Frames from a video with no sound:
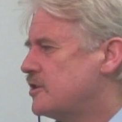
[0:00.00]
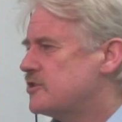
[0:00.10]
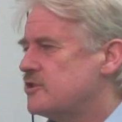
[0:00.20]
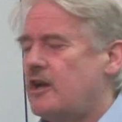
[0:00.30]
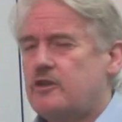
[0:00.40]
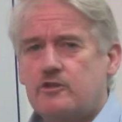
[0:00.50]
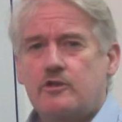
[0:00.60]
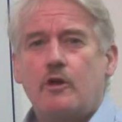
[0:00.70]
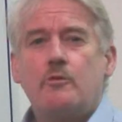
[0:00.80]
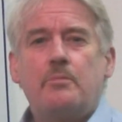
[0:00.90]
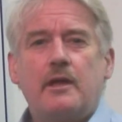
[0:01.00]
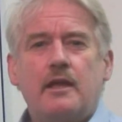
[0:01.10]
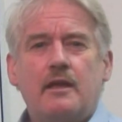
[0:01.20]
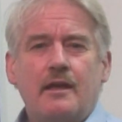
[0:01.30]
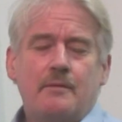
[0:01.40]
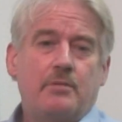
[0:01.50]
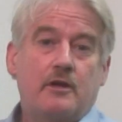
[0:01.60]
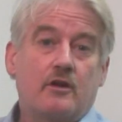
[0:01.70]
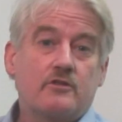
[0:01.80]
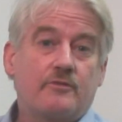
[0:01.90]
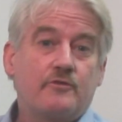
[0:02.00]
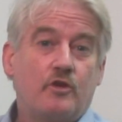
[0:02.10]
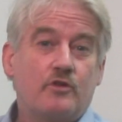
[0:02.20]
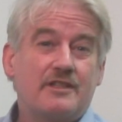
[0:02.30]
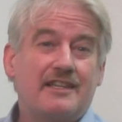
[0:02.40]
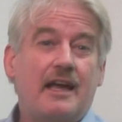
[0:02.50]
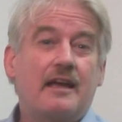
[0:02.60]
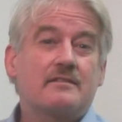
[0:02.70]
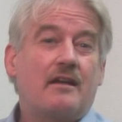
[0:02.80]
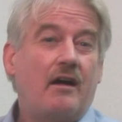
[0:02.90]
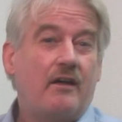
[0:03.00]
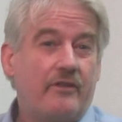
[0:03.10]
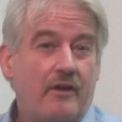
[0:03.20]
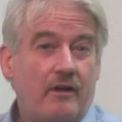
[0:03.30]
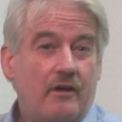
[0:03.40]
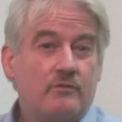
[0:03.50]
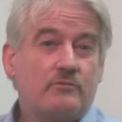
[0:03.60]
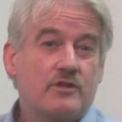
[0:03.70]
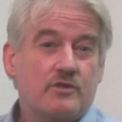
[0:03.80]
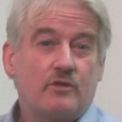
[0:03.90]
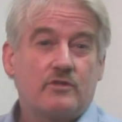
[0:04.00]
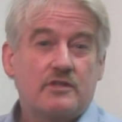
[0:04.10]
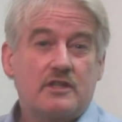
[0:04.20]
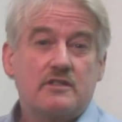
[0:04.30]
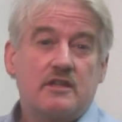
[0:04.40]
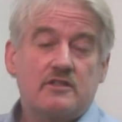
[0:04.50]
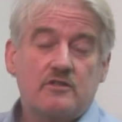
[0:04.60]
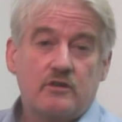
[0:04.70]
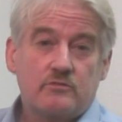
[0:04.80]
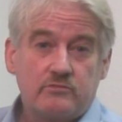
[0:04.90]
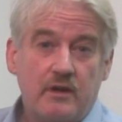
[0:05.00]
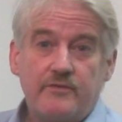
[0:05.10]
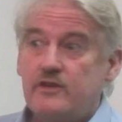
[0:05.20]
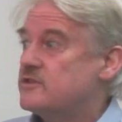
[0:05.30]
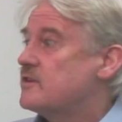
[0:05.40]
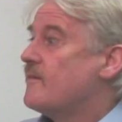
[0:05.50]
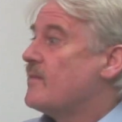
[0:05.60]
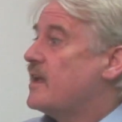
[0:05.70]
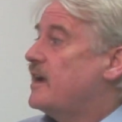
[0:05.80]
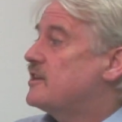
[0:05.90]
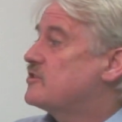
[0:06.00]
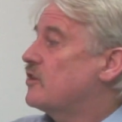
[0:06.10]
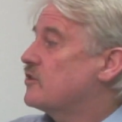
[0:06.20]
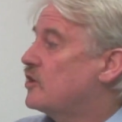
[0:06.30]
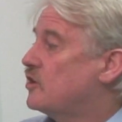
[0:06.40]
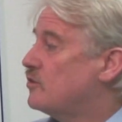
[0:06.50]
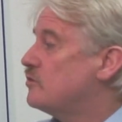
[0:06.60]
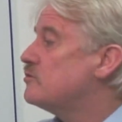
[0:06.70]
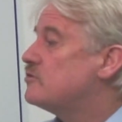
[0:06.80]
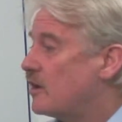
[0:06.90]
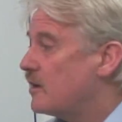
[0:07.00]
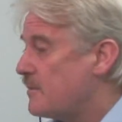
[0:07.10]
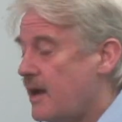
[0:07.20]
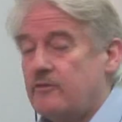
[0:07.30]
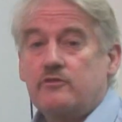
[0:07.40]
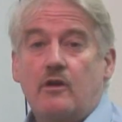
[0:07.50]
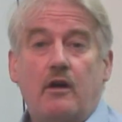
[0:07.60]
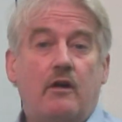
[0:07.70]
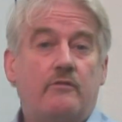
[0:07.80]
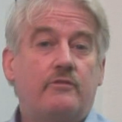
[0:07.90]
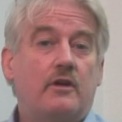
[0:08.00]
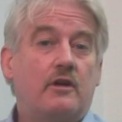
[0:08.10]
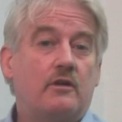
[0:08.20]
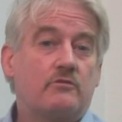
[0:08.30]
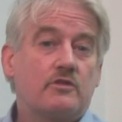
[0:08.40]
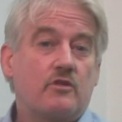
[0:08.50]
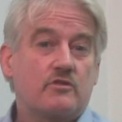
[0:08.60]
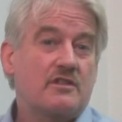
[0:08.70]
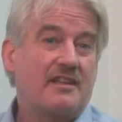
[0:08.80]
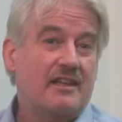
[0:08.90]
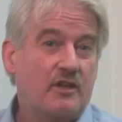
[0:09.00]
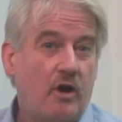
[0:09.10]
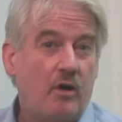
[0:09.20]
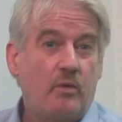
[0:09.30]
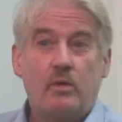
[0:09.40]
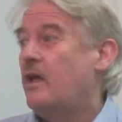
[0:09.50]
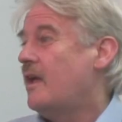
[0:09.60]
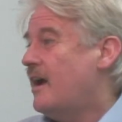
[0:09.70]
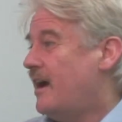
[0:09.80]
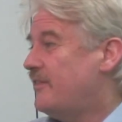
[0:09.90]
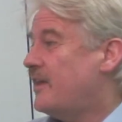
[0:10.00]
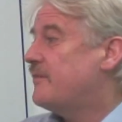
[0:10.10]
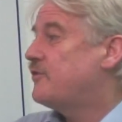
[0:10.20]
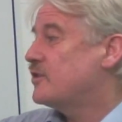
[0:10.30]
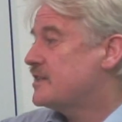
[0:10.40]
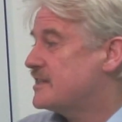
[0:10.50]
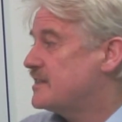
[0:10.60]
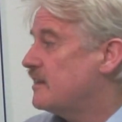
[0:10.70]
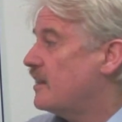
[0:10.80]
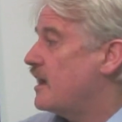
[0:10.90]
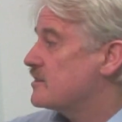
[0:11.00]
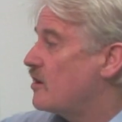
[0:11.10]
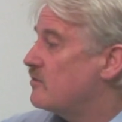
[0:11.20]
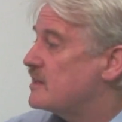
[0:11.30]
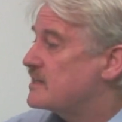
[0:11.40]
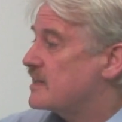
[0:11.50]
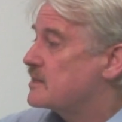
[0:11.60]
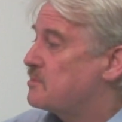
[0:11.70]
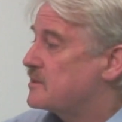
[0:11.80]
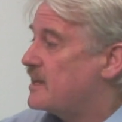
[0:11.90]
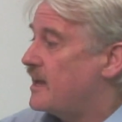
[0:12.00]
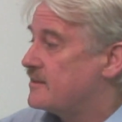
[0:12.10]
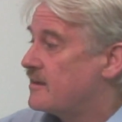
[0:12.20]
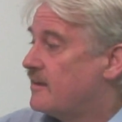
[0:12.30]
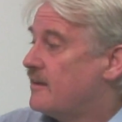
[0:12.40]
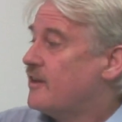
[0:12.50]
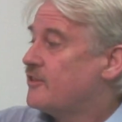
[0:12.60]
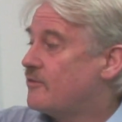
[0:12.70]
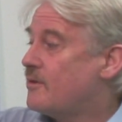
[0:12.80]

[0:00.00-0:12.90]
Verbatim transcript: is not so big because, of course, it has other resources. It's got rivers, it's got a huge amount of uh, resources like coal, and therefore it still has only 6%. The